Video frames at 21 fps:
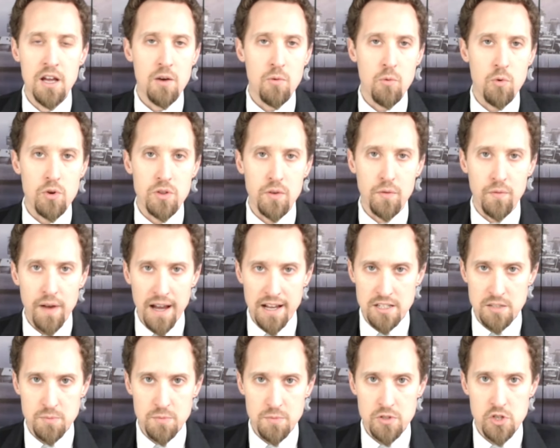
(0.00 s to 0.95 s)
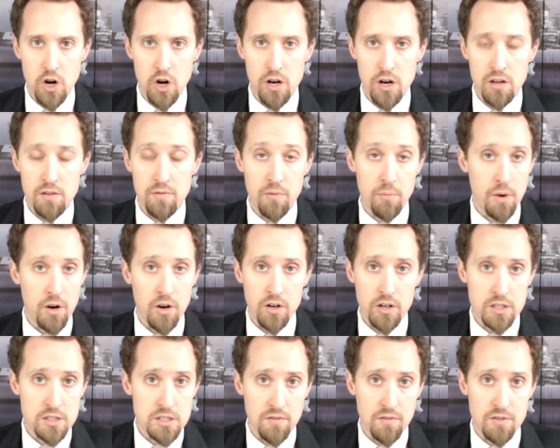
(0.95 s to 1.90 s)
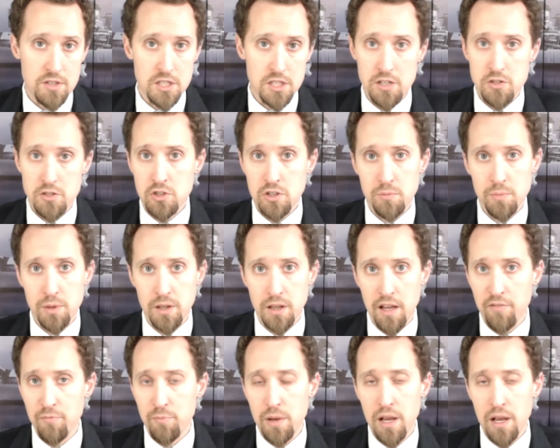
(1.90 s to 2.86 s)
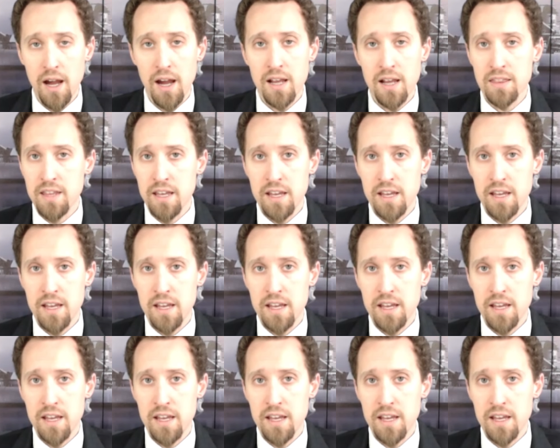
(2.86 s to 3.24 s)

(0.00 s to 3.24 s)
where the vast majority of Americans have essentially been left behind.